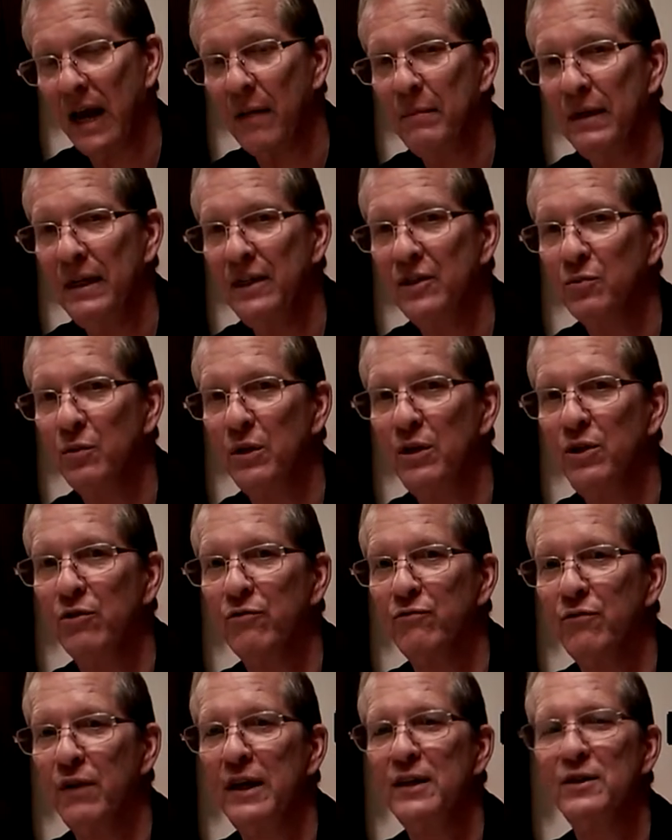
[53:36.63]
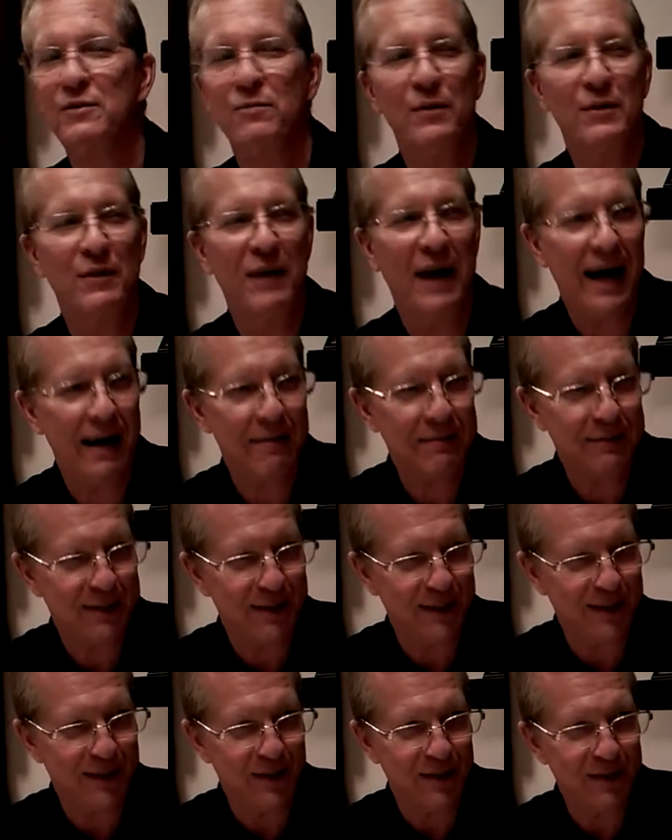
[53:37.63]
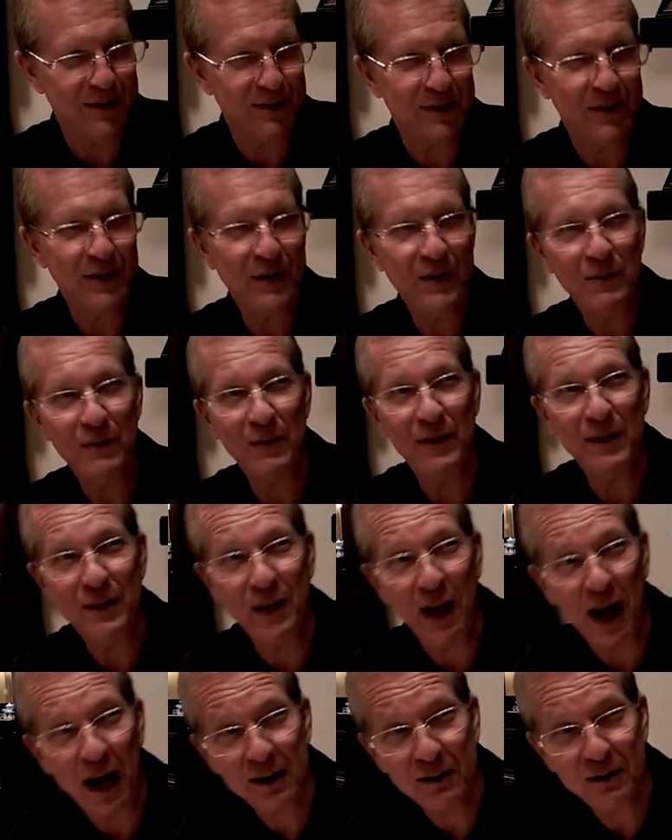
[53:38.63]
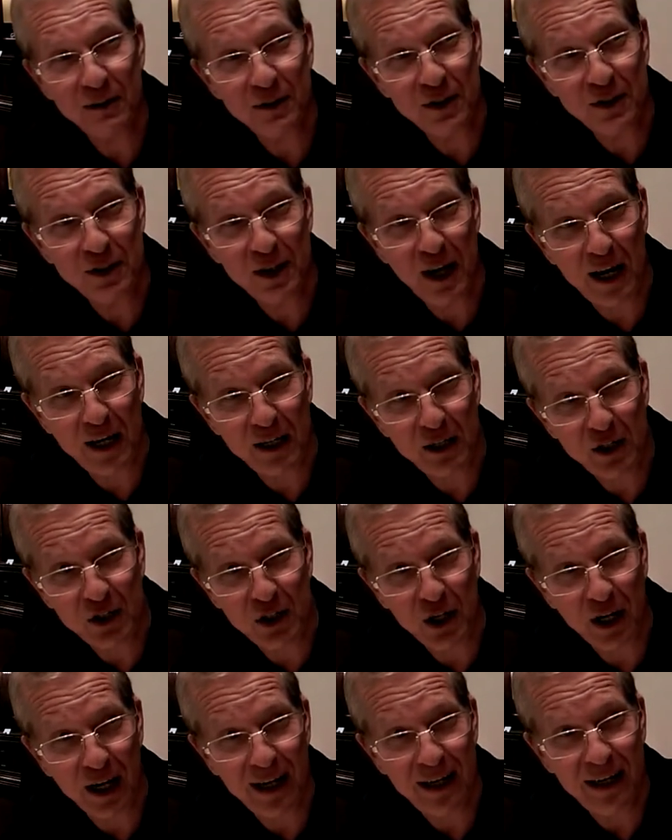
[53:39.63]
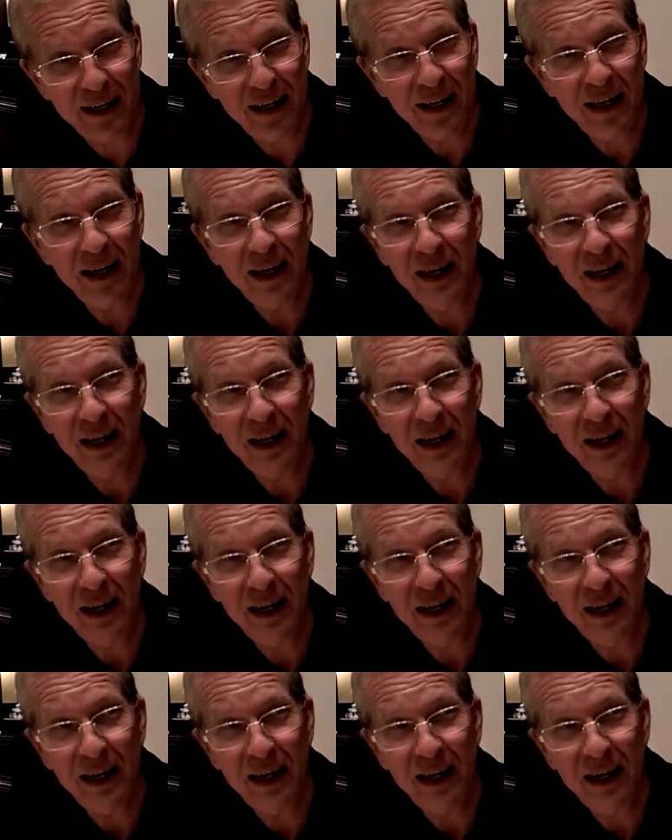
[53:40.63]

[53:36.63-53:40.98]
That means when you're faced with obstacles, when doctors say shit,